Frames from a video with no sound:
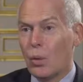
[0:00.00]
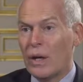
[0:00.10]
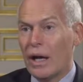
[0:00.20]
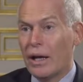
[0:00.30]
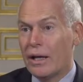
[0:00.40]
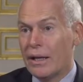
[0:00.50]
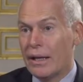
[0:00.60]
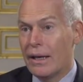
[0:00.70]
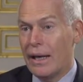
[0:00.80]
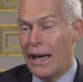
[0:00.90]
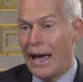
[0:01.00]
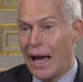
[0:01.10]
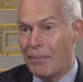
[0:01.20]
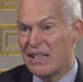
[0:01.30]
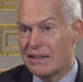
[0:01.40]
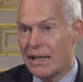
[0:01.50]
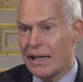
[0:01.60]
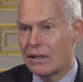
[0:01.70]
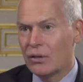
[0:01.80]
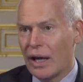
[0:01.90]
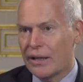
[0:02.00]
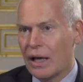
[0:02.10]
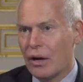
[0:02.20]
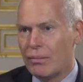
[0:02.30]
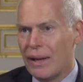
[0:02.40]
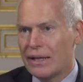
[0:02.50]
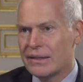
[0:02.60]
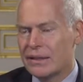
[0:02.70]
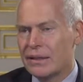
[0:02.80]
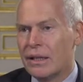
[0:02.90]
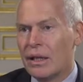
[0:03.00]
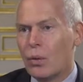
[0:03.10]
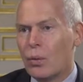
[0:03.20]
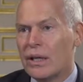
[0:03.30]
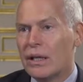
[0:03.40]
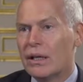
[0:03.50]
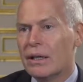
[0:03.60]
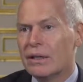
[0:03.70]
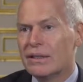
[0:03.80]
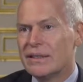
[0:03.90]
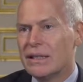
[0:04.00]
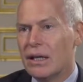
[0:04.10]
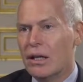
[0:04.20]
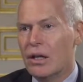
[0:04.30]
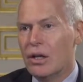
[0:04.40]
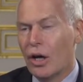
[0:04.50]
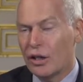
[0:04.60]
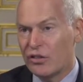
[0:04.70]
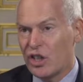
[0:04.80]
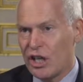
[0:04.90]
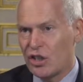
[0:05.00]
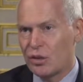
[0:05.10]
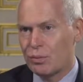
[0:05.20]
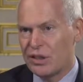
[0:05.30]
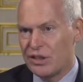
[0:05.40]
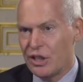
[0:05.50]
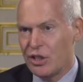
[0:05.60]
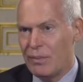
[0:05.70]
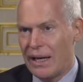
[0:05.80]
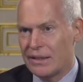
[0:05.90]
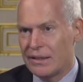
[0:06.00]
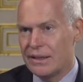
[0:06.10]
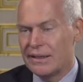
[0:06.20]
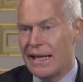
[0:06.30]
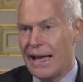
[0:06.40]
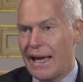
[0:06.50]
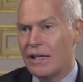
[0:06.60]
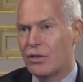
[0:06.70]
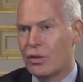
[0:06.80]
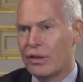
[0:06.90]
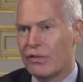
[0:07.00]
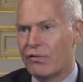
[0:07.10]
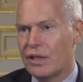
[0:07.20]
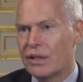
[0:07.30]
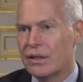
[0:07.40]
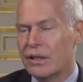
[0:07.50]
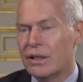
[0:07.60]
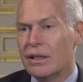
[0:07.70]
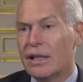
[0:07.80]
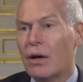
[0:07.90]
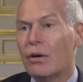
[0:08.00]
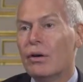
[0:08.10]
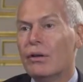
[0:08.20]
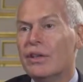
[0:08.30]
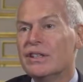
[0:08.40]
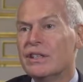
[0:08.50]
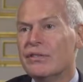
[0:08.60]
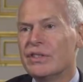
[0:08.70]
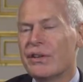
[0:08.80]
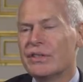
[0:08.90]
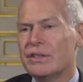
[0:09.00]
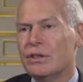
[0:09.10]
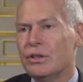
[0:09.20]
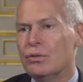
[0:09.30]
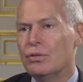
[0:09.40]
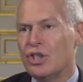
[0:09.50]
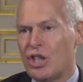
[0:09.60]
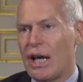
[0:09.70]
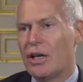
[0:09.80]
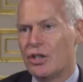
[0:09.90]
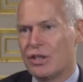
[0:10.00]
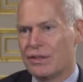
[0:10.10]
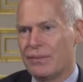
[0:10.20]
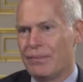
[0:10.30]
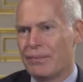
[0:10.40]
We are in a happy state right now in medicine. We see a lot of changes. Precision medicine is entering the field. Now, this gives us new challenges.